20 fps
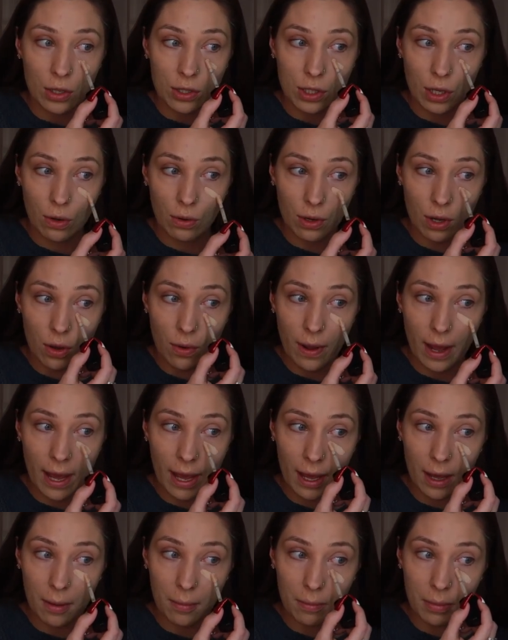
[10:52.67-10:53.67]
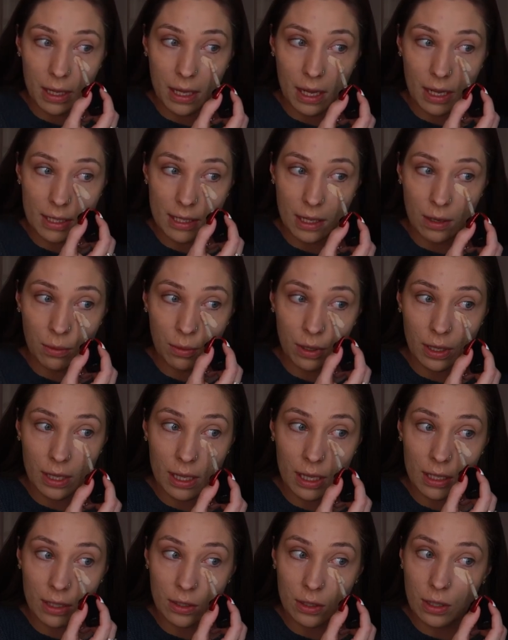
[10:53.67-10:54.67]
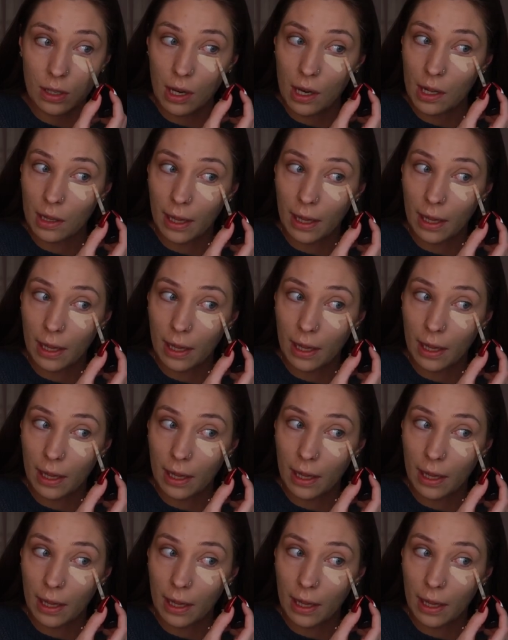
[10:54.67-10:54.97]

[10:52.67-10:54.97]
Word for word: Don't go ham because it will in,